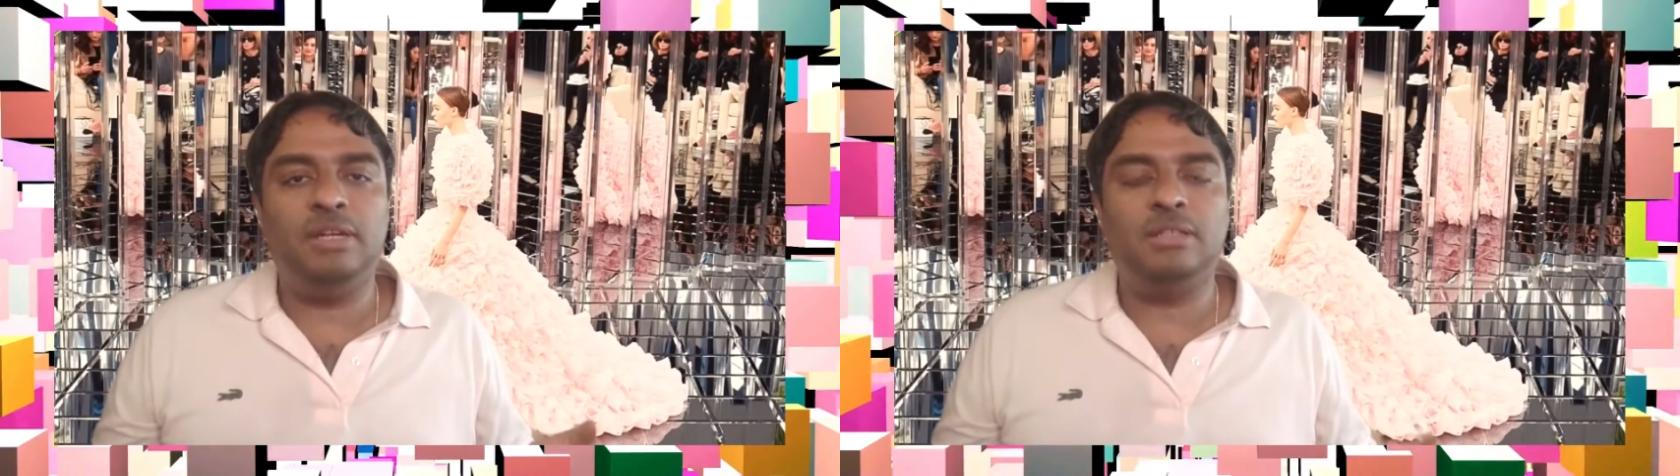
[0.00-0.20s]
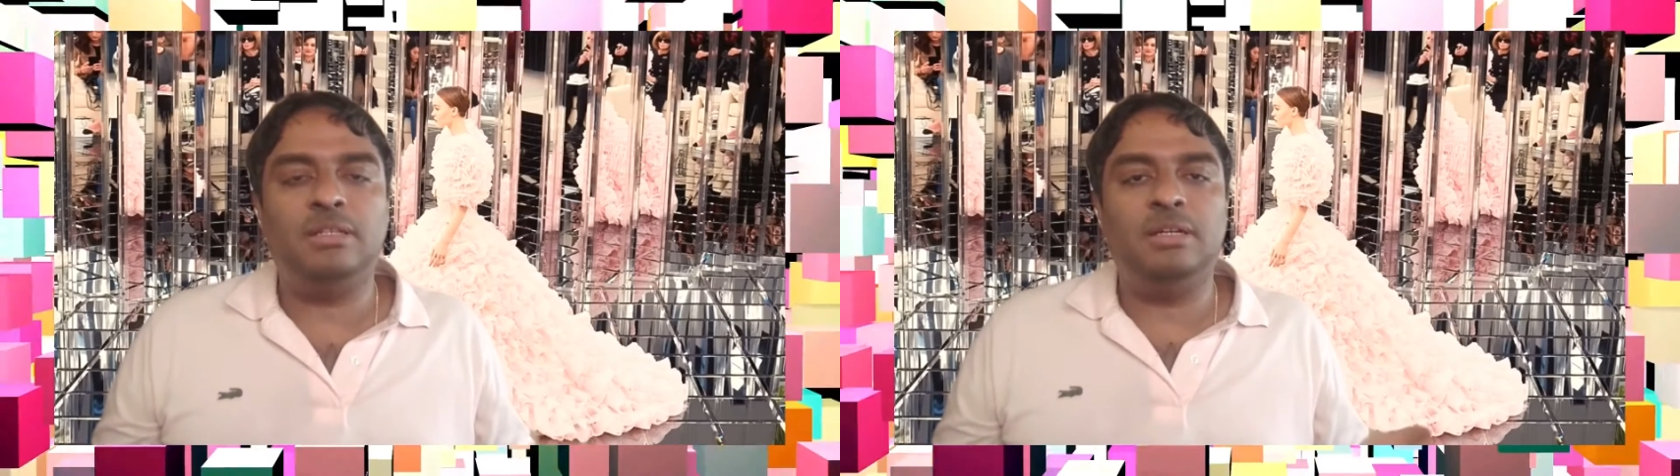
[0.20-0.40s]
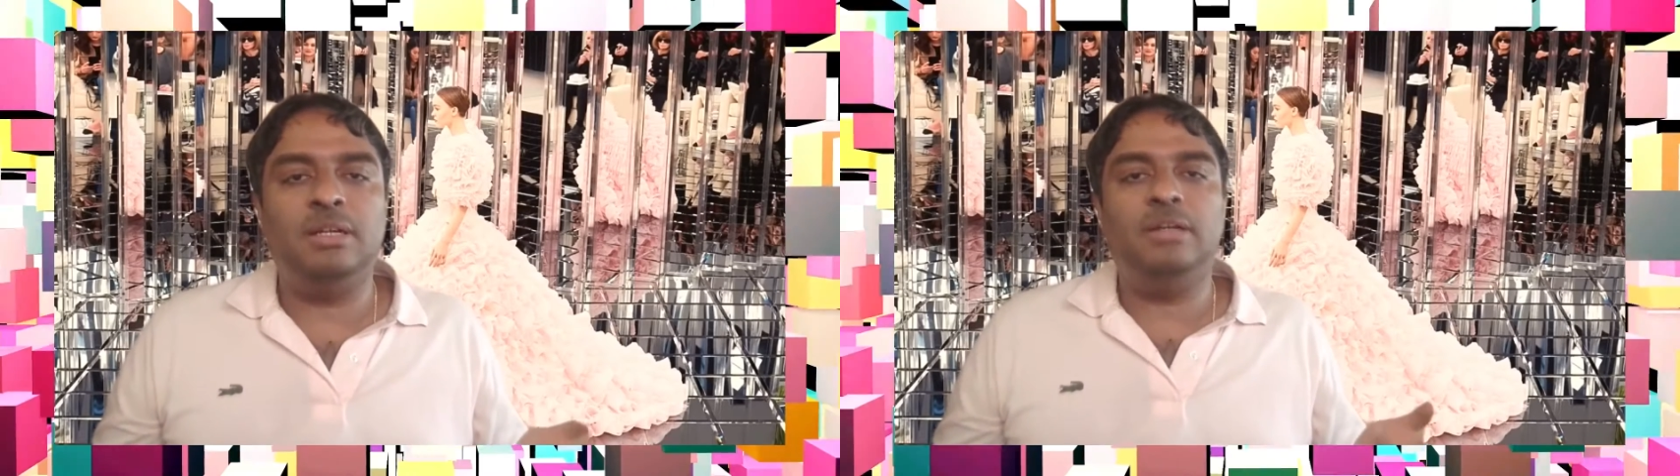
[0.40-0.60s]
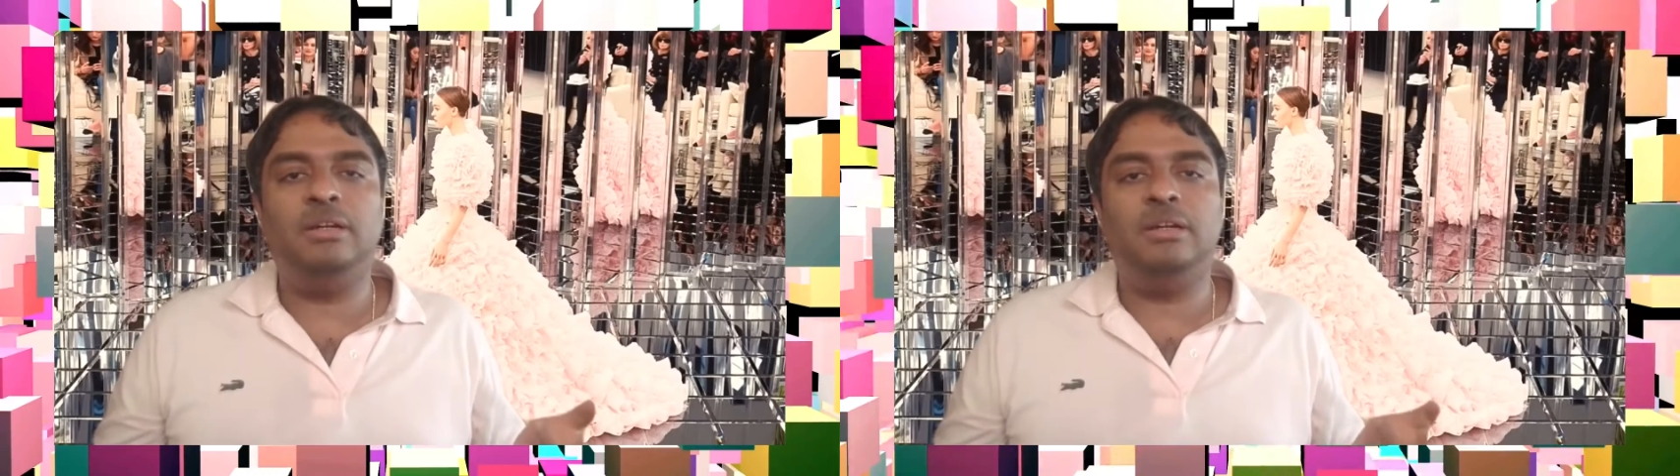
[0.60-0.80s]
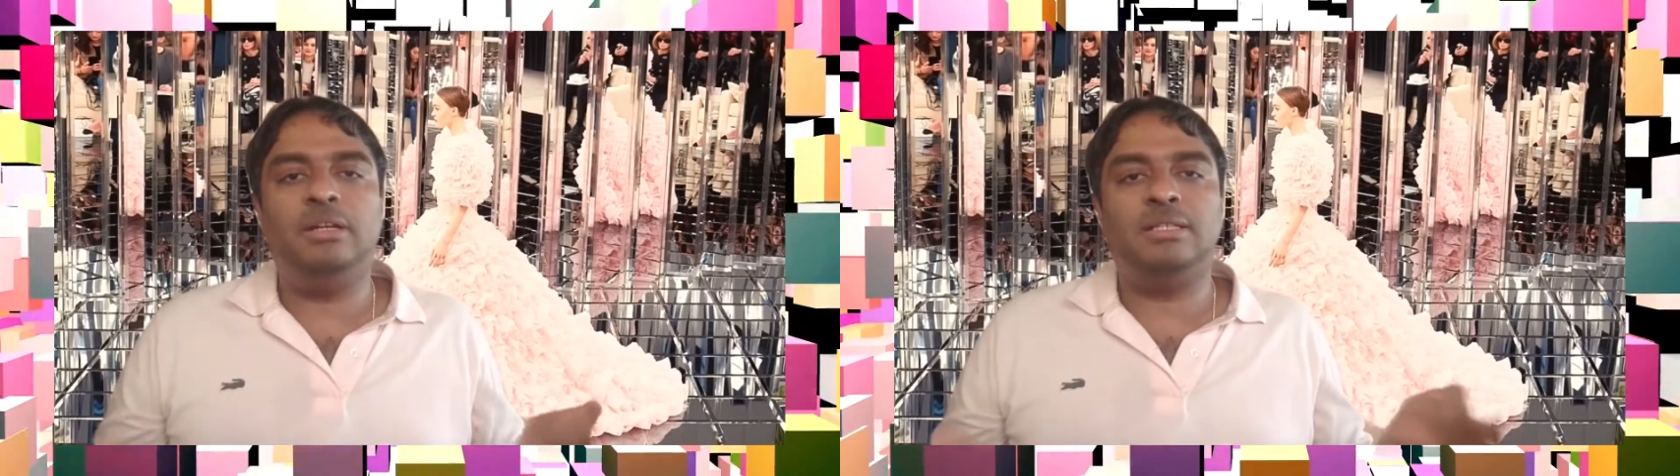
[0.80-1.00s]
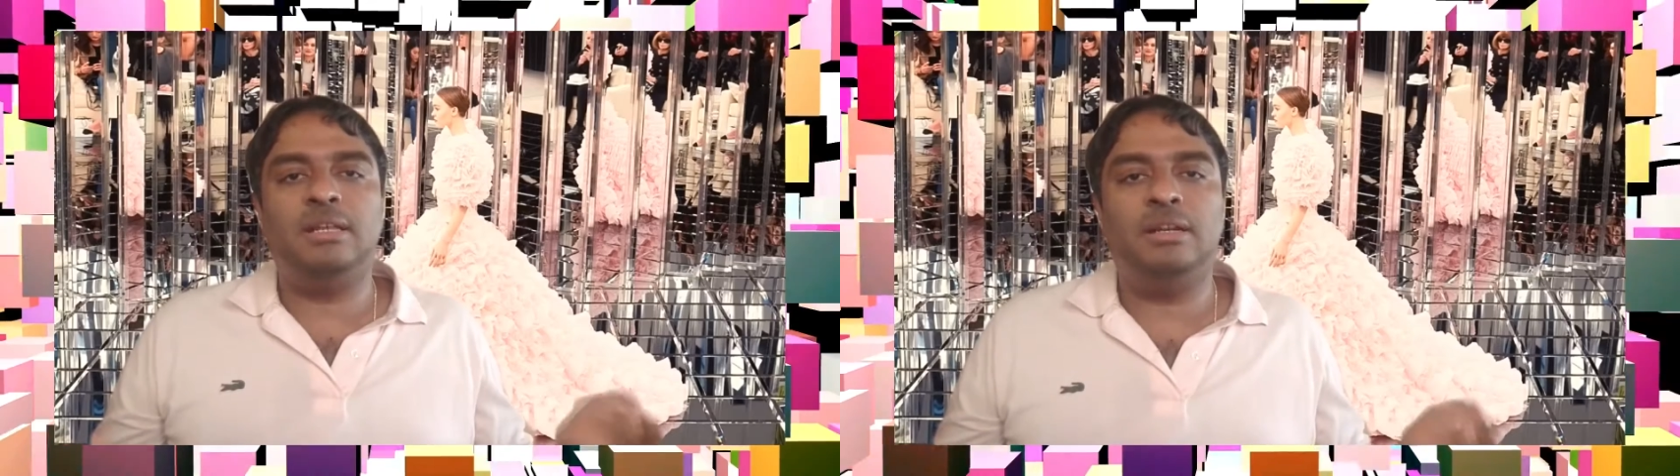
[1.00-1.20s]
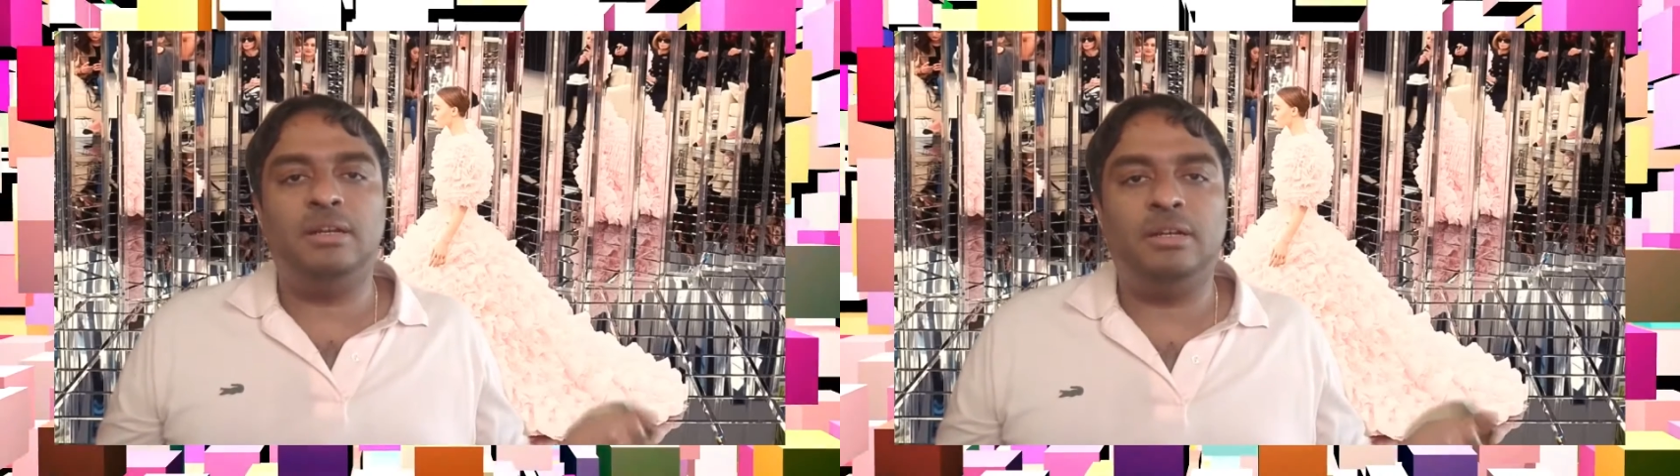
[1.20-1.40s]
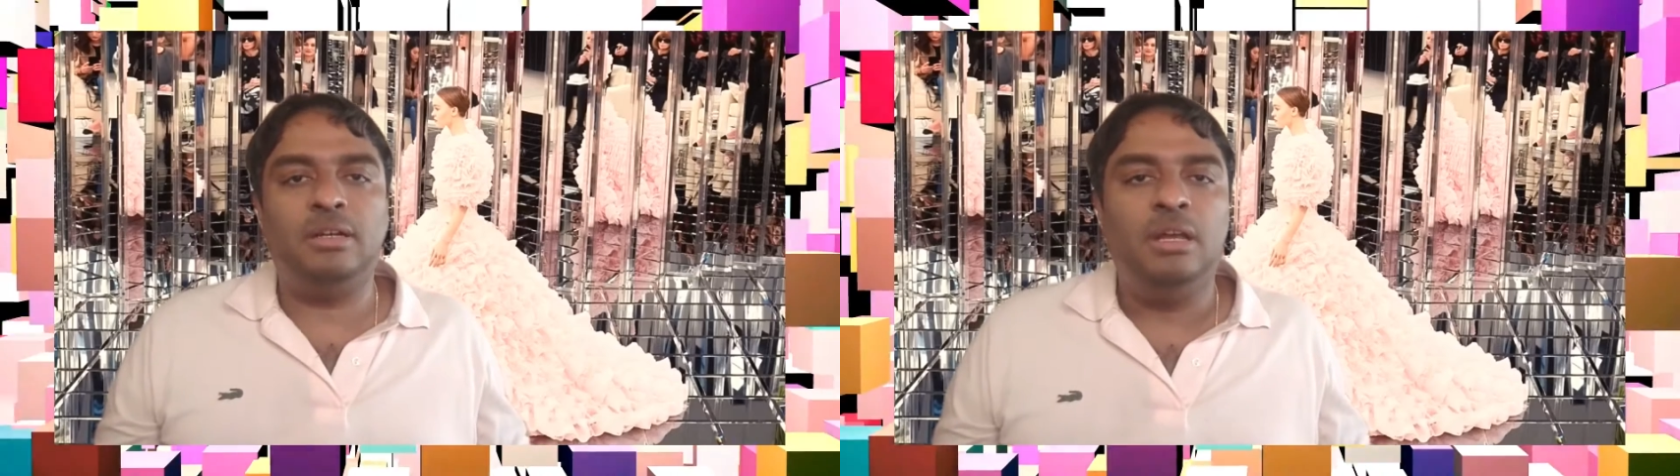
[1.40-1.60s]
doesn't need it, resell it